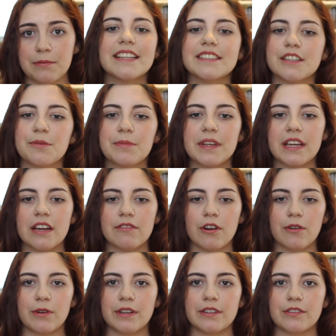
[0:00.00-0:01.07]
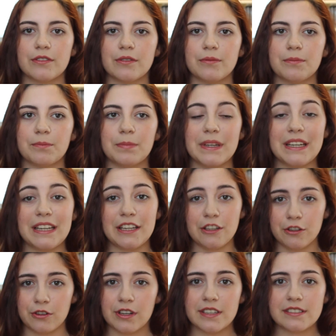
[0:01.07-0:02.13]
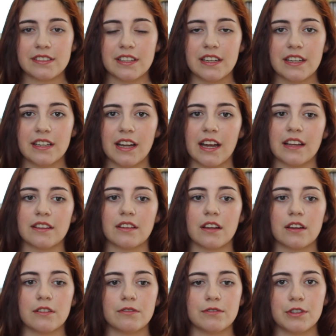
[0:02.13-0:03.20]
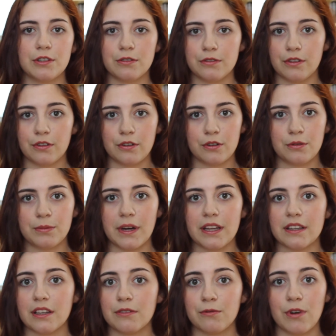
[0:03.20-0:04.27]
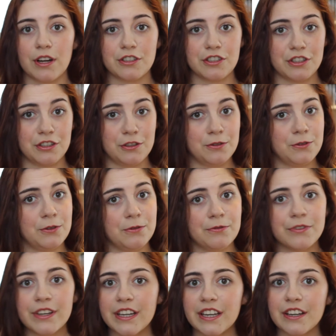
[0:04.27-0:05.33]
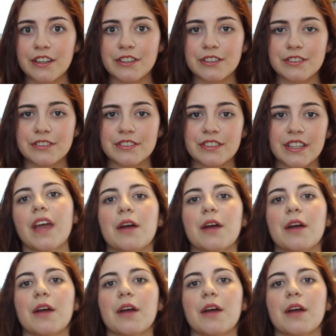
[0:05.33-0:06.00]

It's something I've always been interested in. I love YouTube. I love watching YouTube videos.